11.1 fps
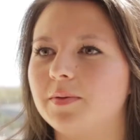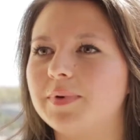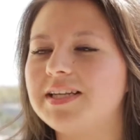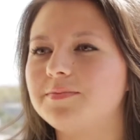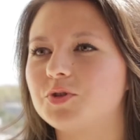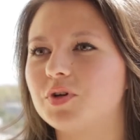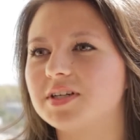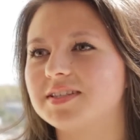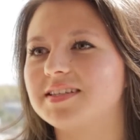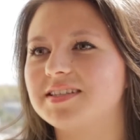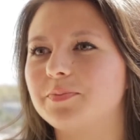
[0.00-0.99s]
My name's
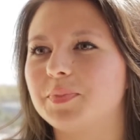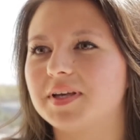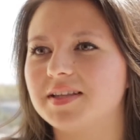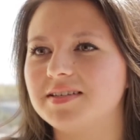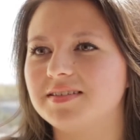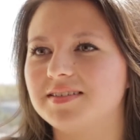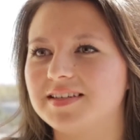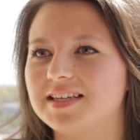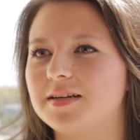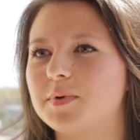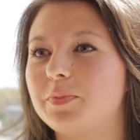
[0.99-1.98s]
Roxxette Zepeda,
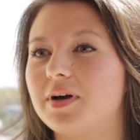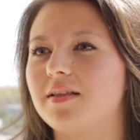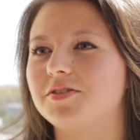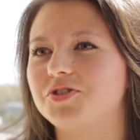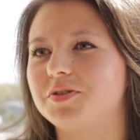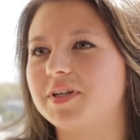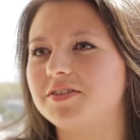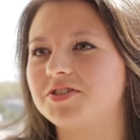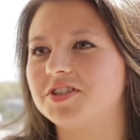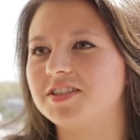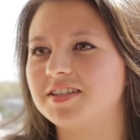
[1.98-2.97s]
and I'm a biology
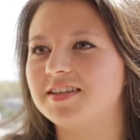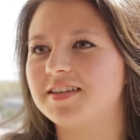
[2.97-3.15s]
major.